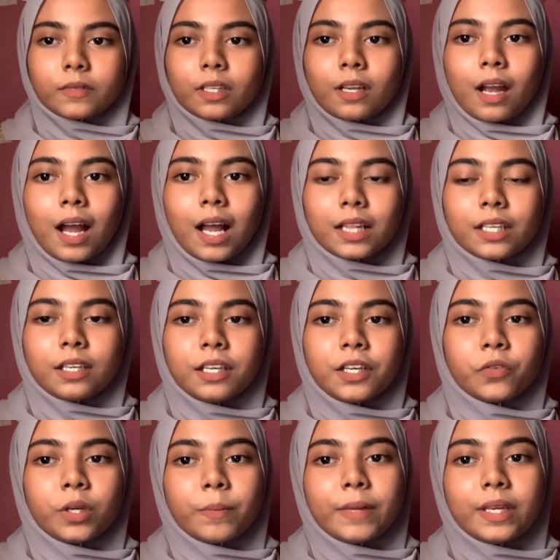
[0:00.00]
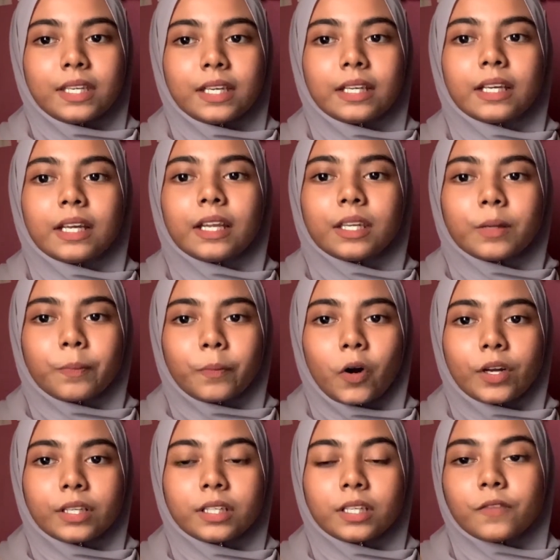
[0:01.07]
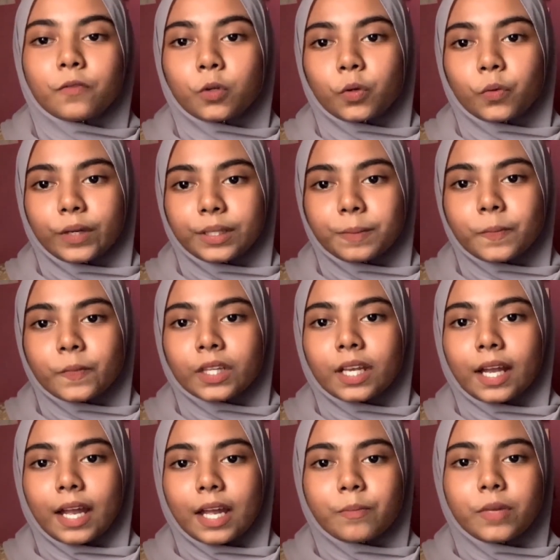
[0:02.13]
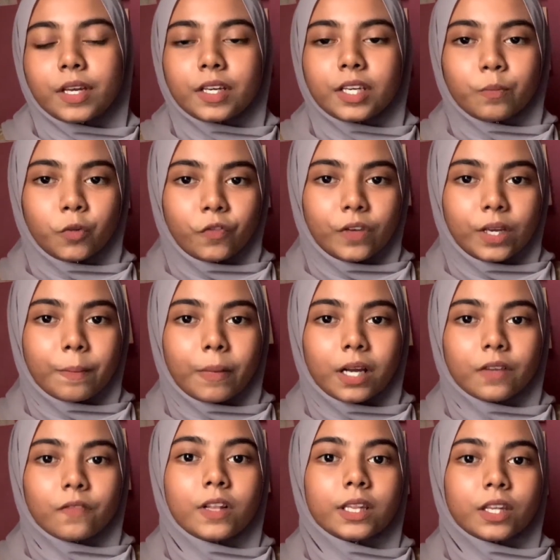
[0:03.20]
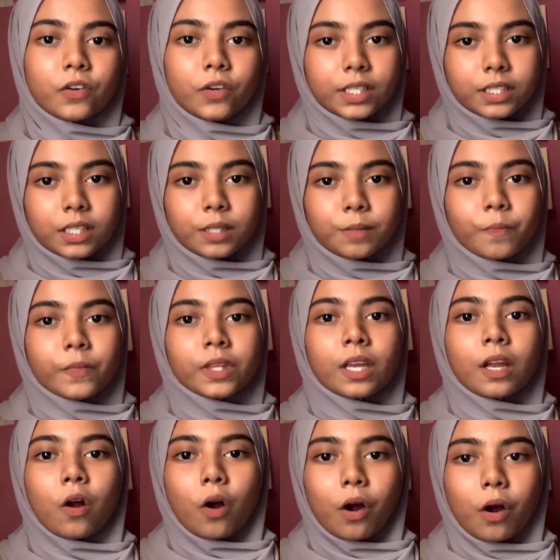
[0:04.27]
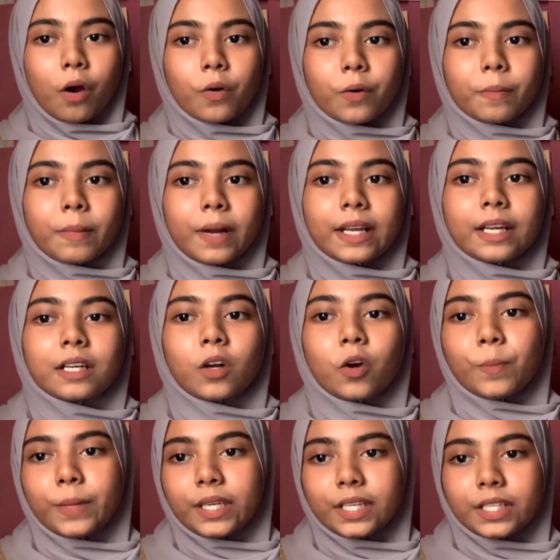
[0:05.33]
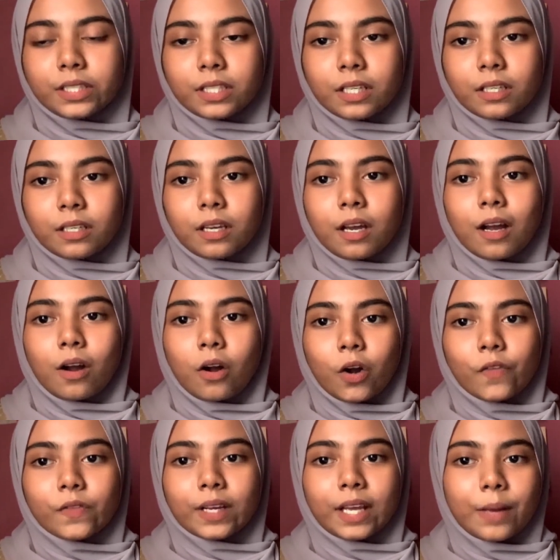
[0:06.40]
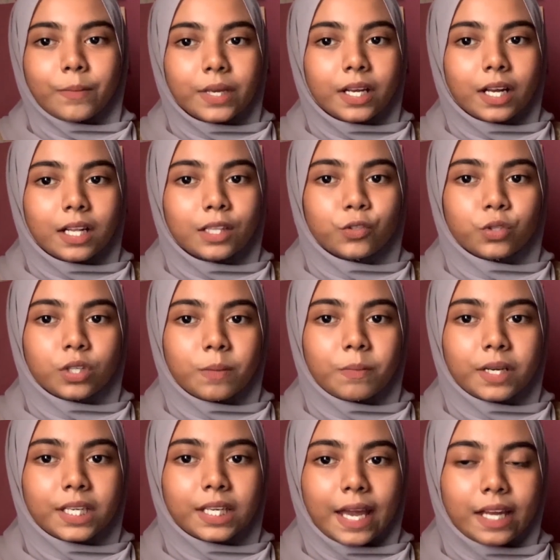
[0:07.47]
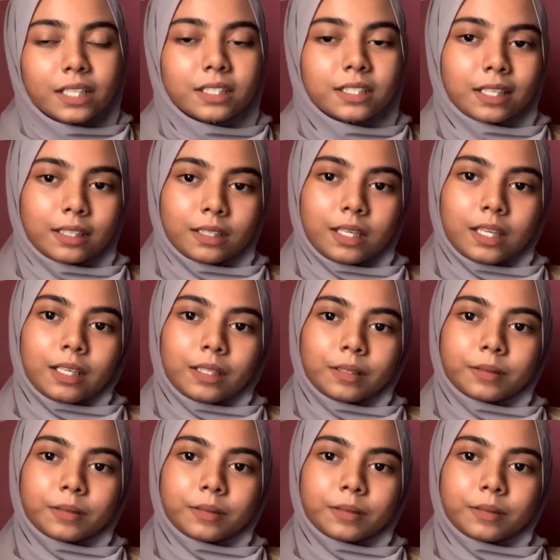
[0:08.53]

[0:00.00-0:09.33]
Algae remaining in the pond effluent can be removed by filtration or by a combination of chemical treatment and settling.